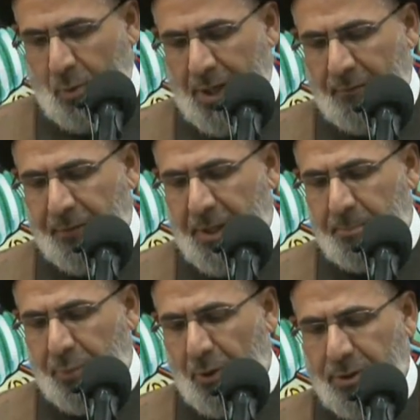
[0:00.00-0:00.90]
One of the
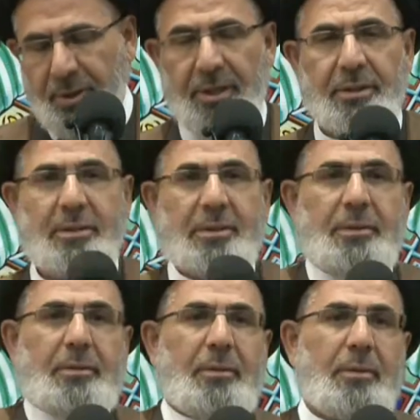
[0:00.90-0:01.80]

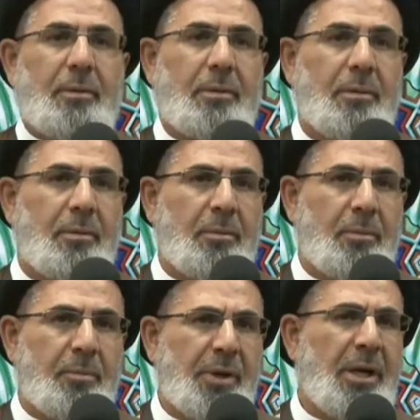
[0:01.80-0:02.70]
important
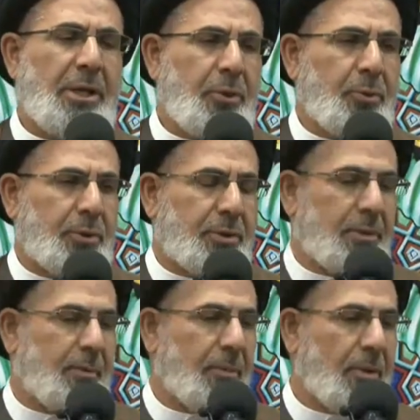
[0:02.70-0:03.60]

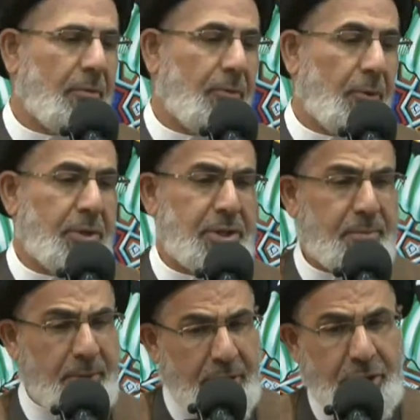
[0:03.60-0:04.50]
prelude for
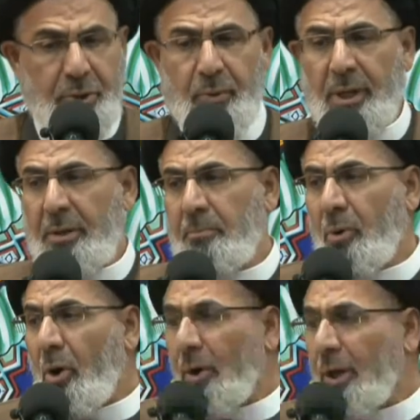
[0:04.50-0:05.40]
spiritual and
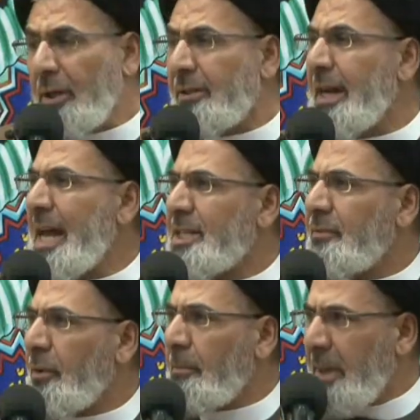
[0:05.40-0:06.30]
moral
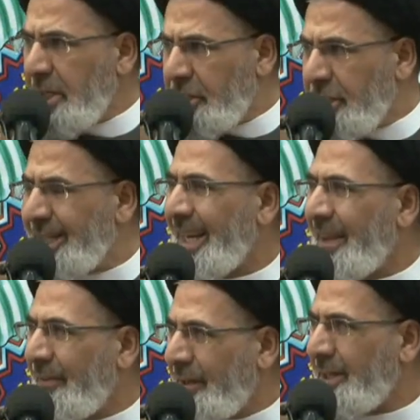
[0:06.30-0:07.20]
transformation
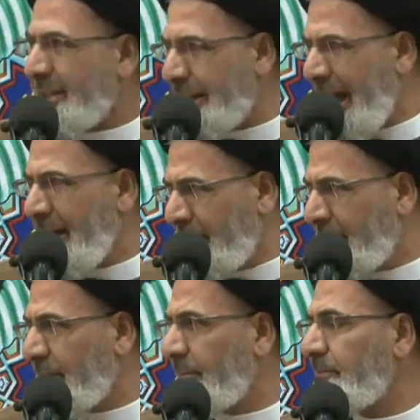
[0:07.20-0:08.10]
in this
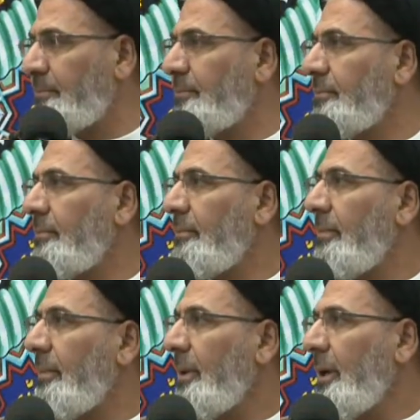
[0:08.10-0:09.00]
life
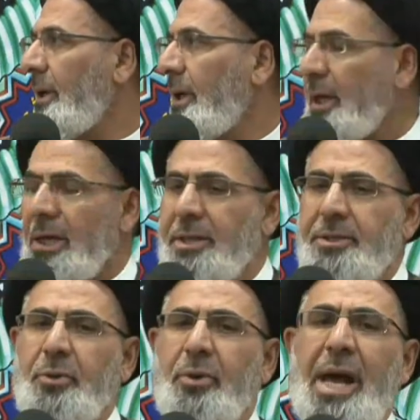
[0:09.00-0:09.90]

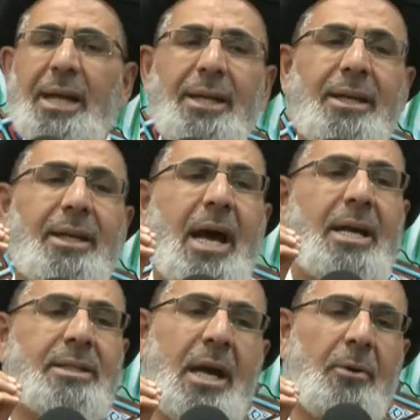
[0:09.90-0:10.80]
is to
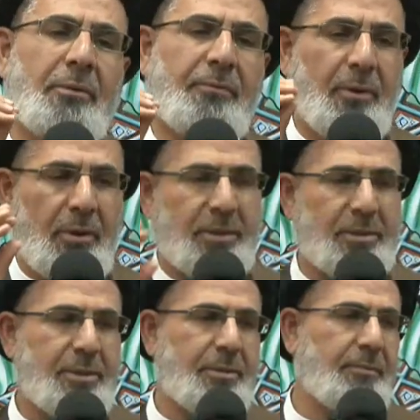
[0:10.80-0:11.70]
recognize our
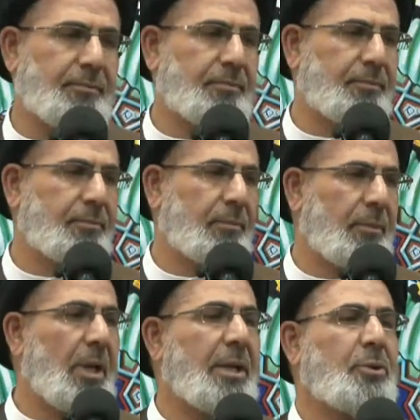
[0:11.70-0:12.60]
faults,
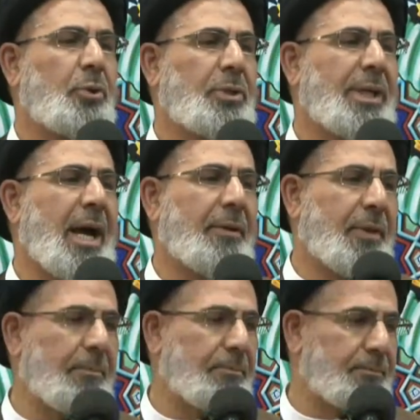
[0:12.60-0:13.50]
not to deny
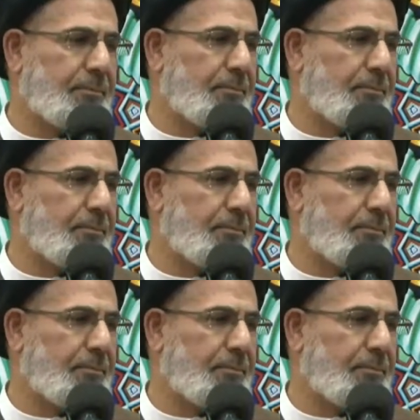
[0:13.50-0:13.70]
them.